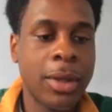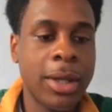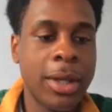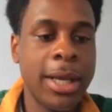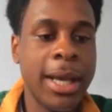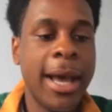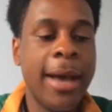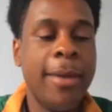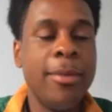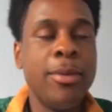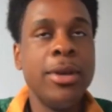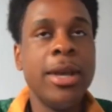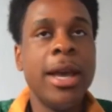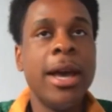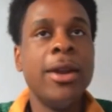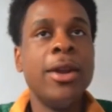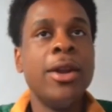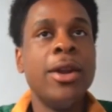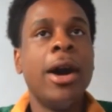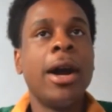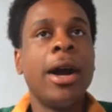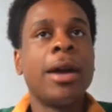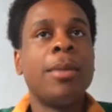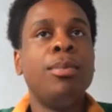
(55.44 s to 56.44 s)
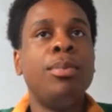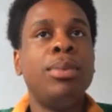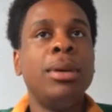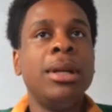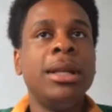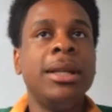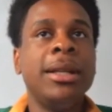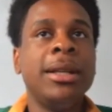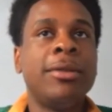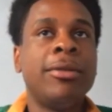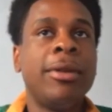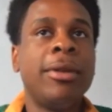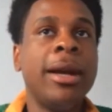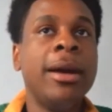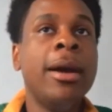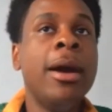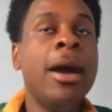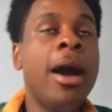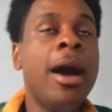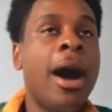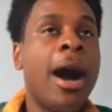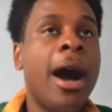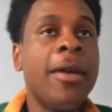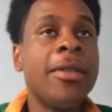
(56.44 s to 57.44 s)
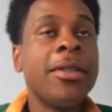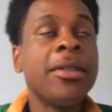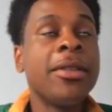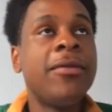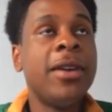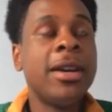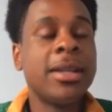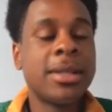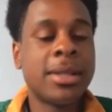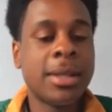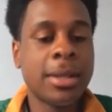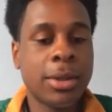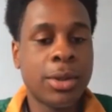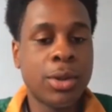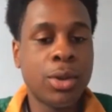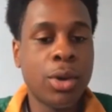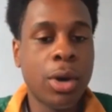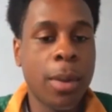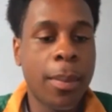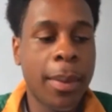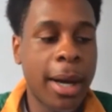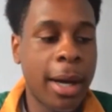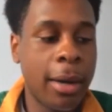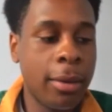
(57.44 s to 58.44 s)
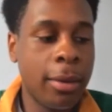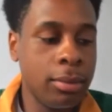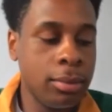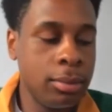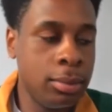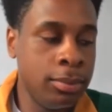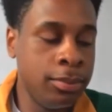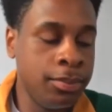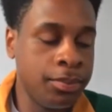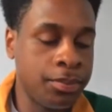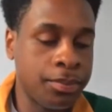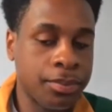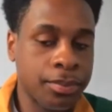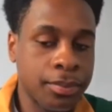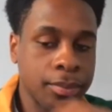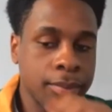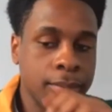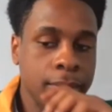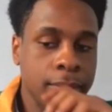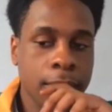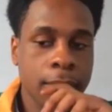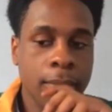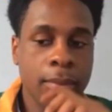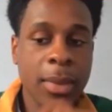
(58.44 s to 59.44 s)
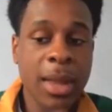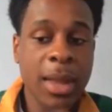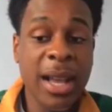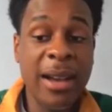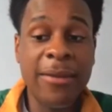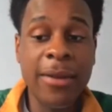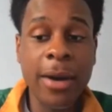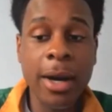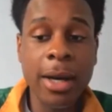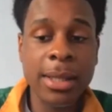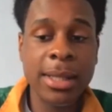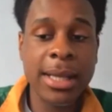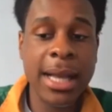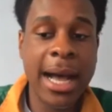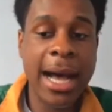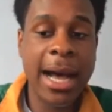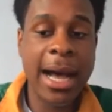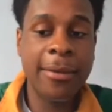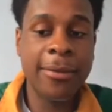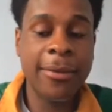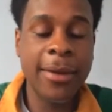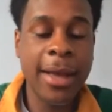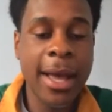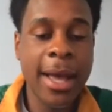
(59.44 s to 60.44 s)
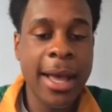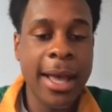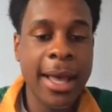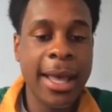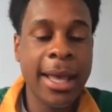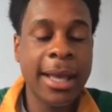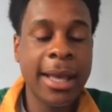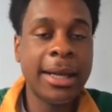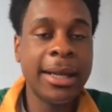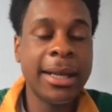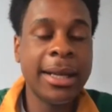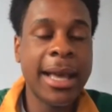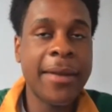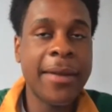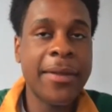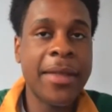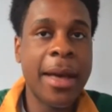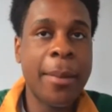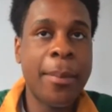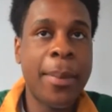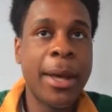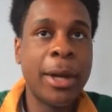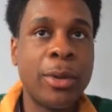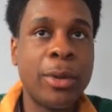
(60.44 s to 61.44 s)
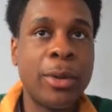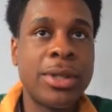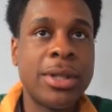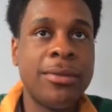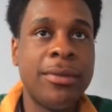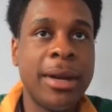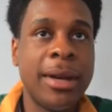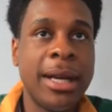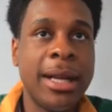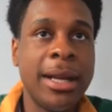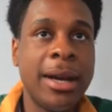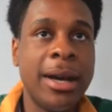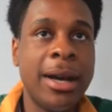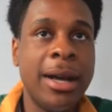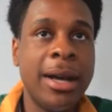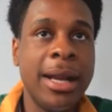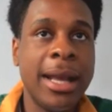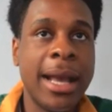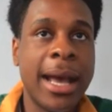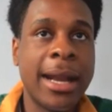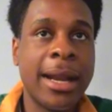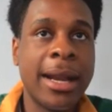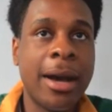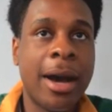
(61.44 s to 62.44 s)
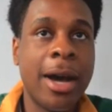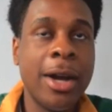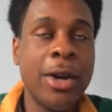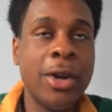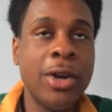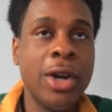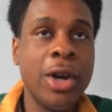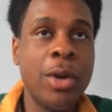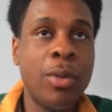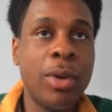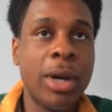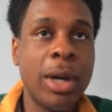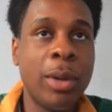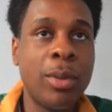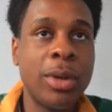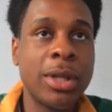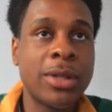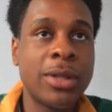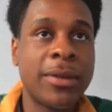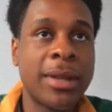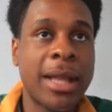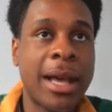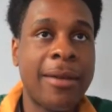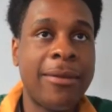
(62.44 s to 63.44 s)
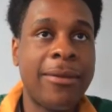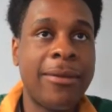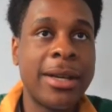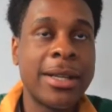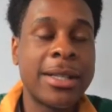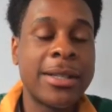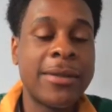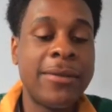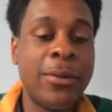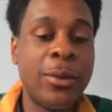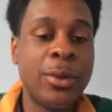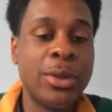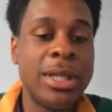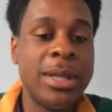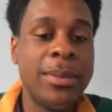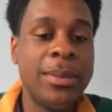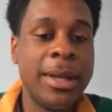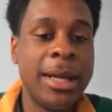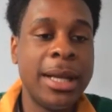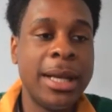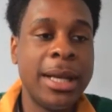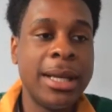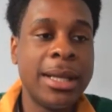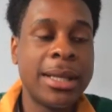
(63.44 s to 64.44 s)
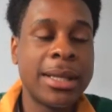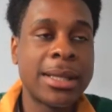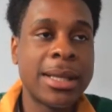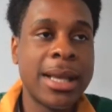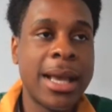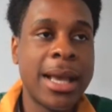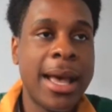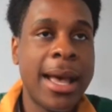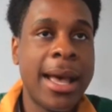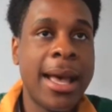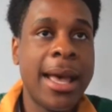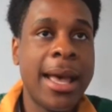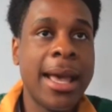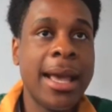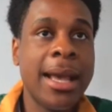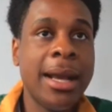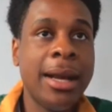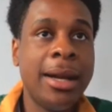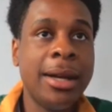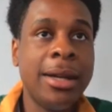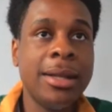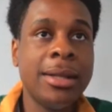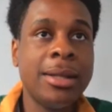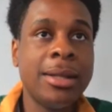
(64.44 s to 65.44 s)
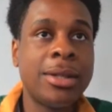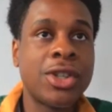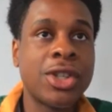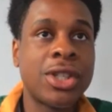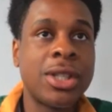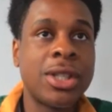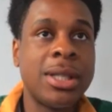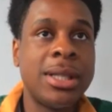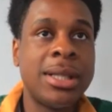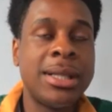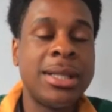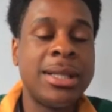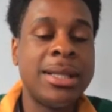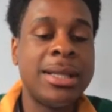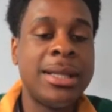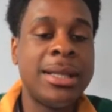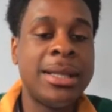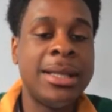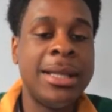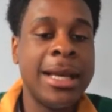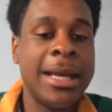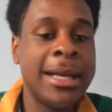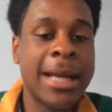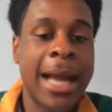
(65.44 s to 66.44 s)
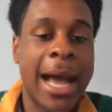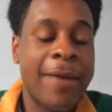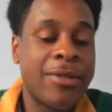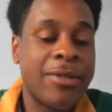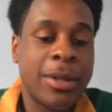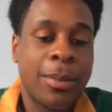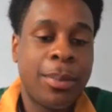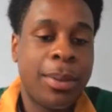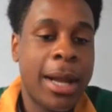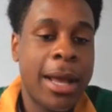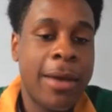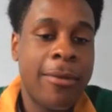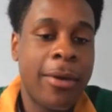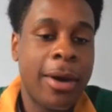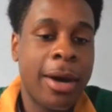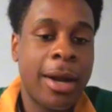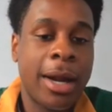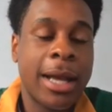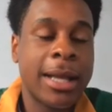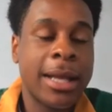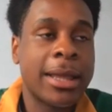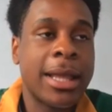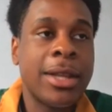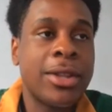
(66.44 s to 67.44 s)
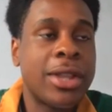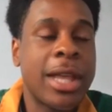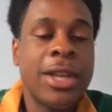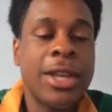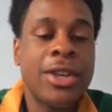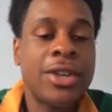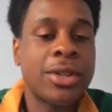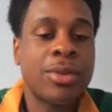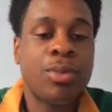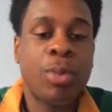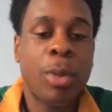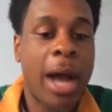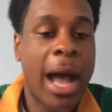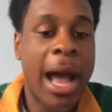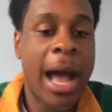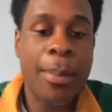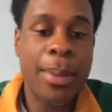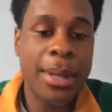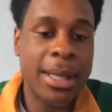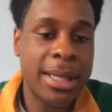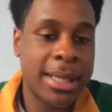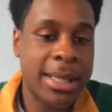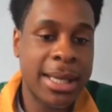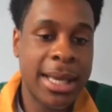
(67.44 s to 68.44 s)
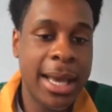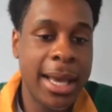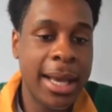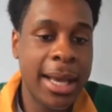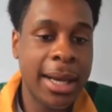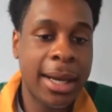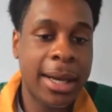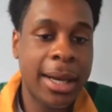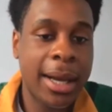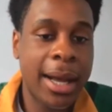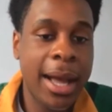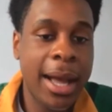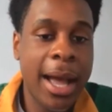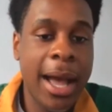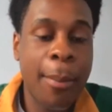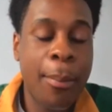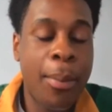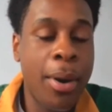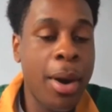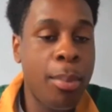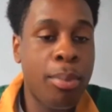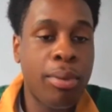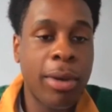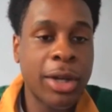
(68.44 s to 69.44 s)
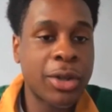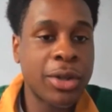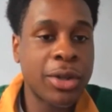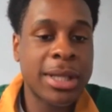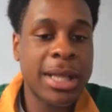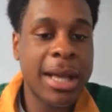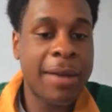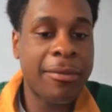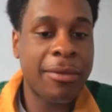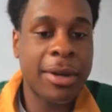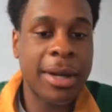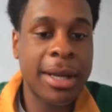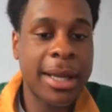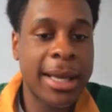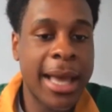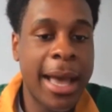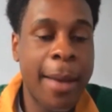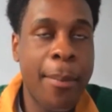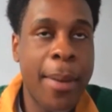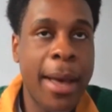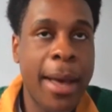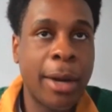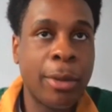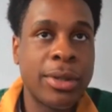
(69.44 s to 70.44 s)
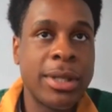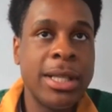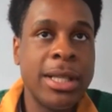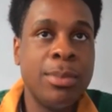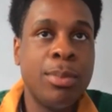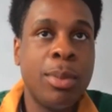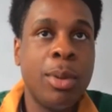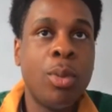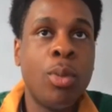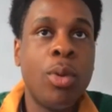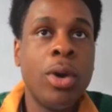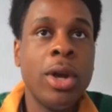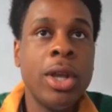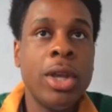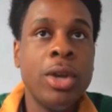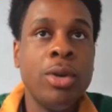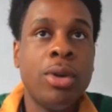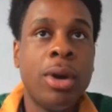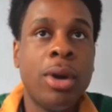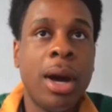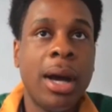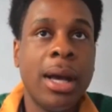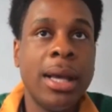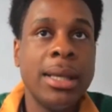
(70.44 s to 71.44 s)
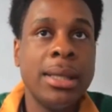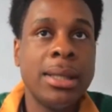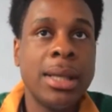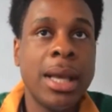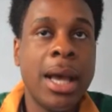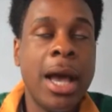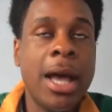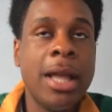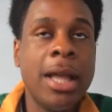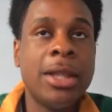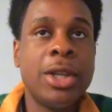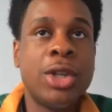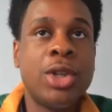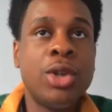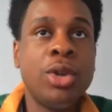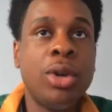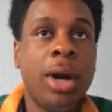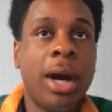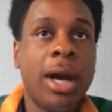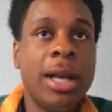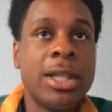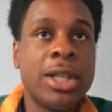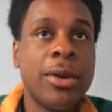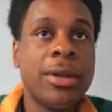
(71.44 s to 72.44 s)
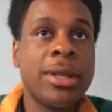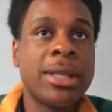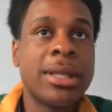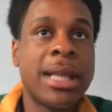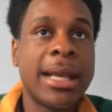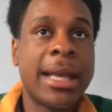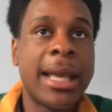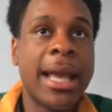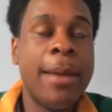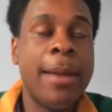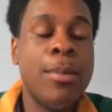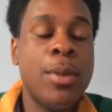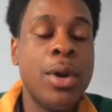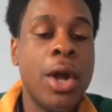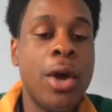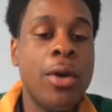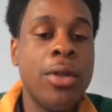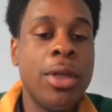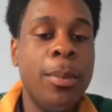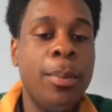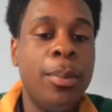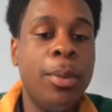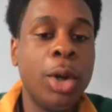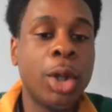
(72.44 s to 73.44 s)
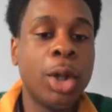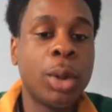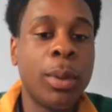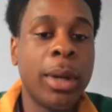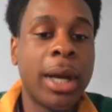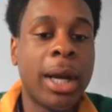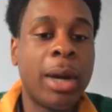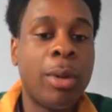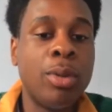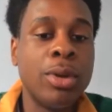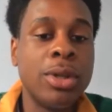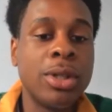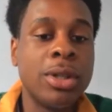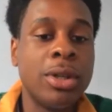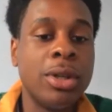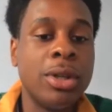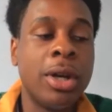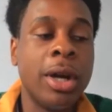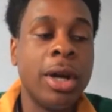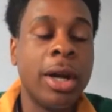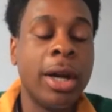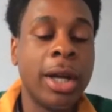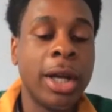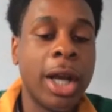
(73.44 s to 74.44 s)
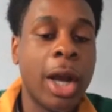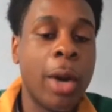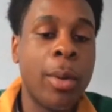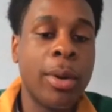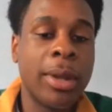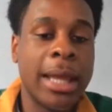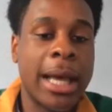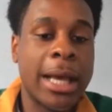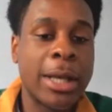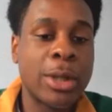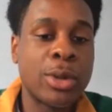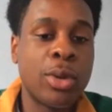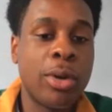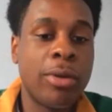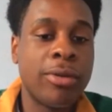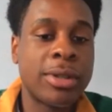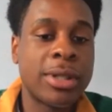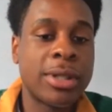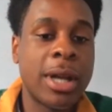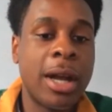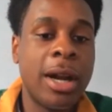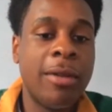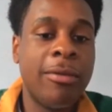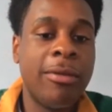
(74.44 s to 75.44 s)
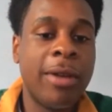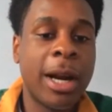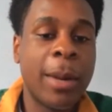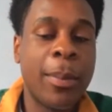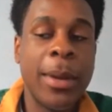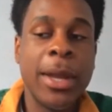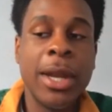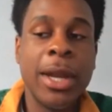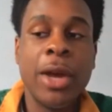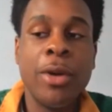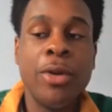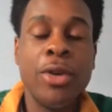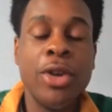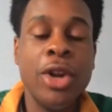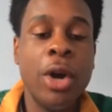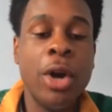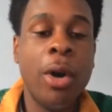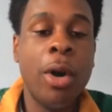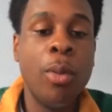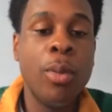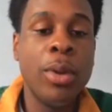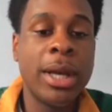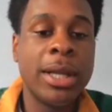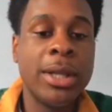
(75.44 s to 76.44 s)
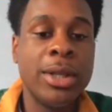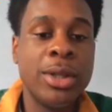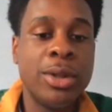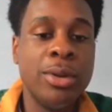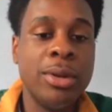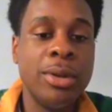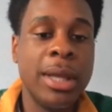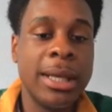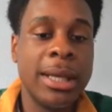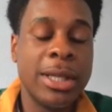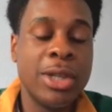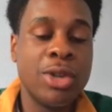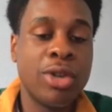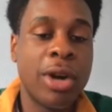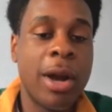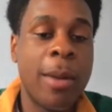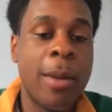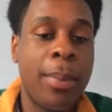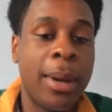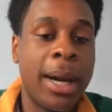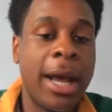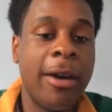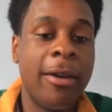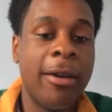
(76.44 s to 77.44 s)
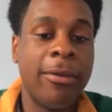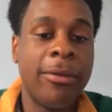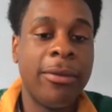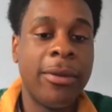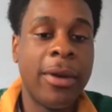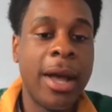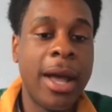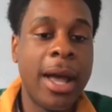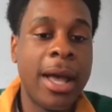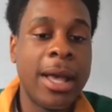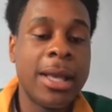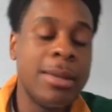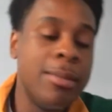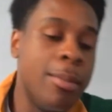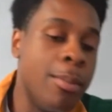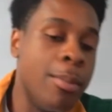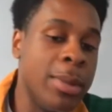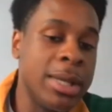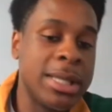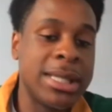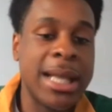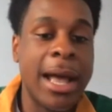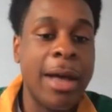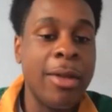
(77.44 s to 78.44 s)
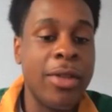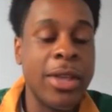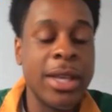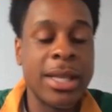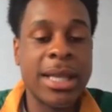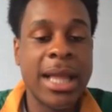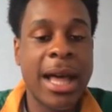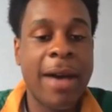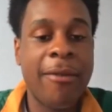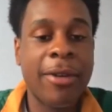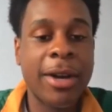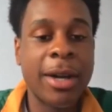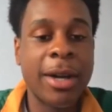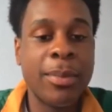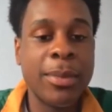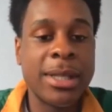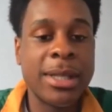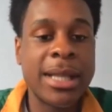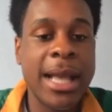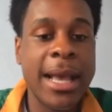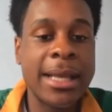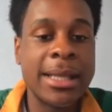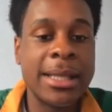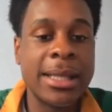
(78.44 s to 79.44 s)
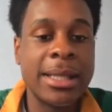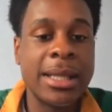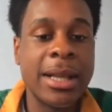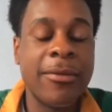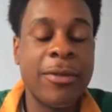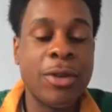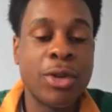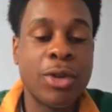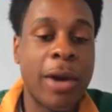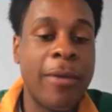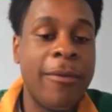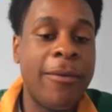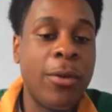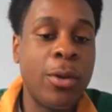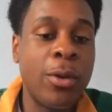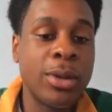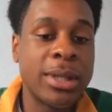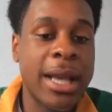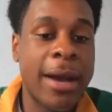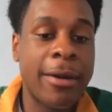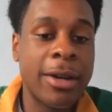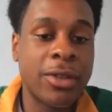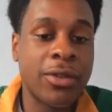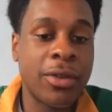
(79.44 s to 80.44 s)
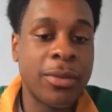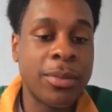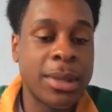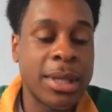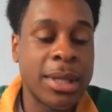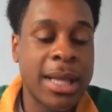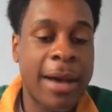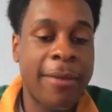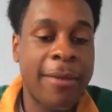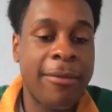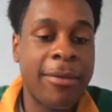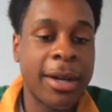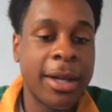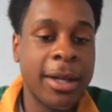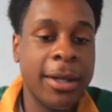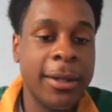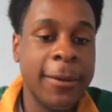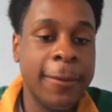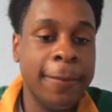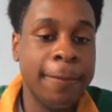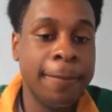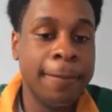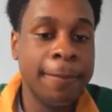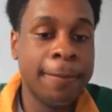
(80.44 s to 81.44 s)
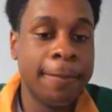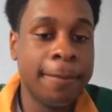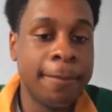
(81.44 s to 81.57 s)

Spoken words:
Yeah. No, I completely agree. I think first thing to talk about, first half, England get penalty really early. And I don't know what it was for that first 40 minutes. England just didn't have to play right. Like, they just were happy to kick, put pressure on South Africa and get penalties. But were you guys... did you guys go into that game know that Borthwick was going to go with that sort of style of rugby and know, you know what, we can do this and try and play off the South African mistakes and stuff and try and force errors from South Africa?